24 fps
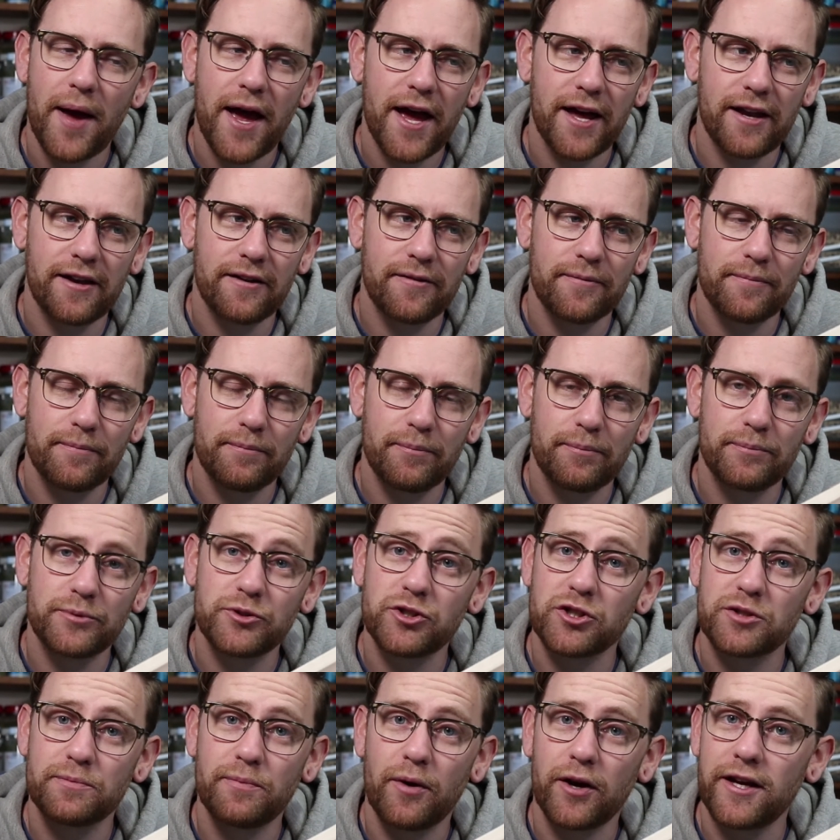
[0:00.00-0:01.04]
pen,
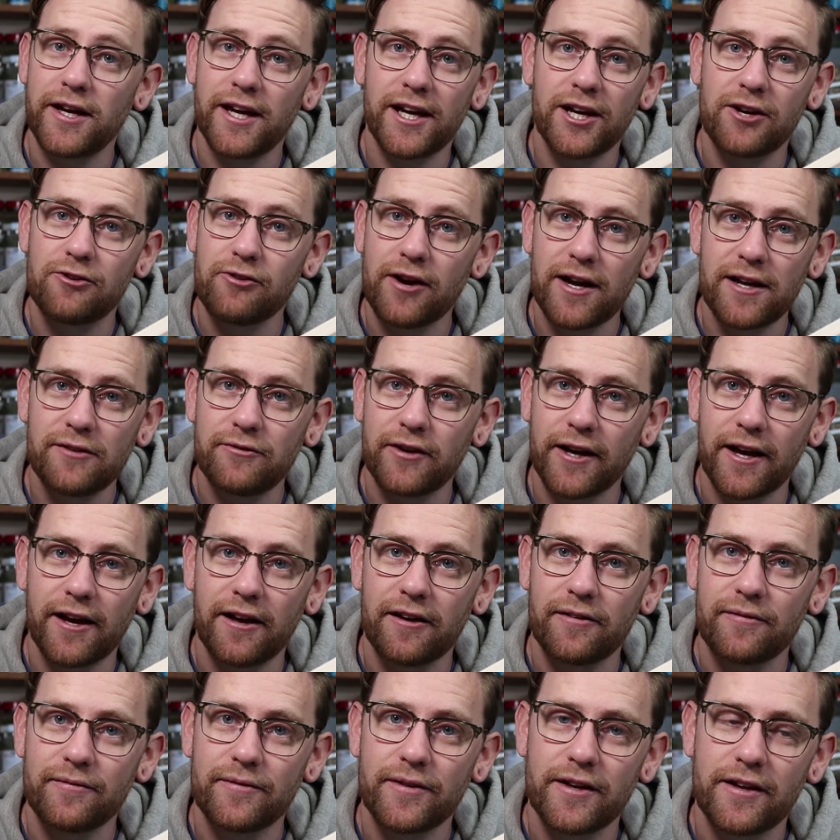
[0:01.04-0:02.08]
just by engraving it.